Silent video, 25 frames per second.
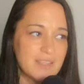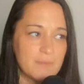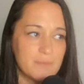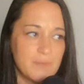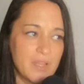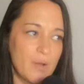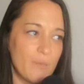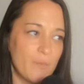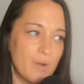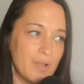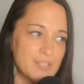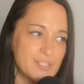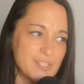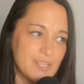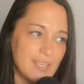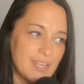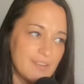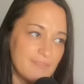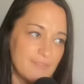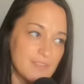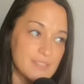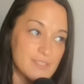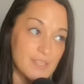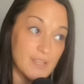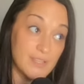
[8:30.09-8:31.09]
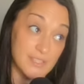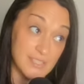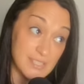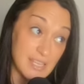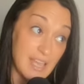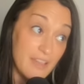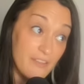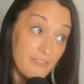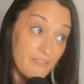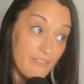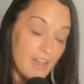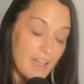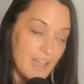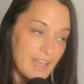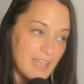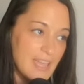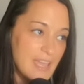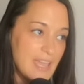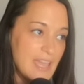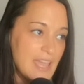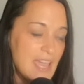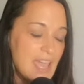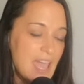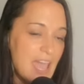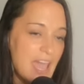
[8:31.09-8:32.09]
I'm not watching it if it's on sci fi.
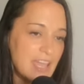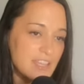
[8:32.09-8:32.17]
Yeah.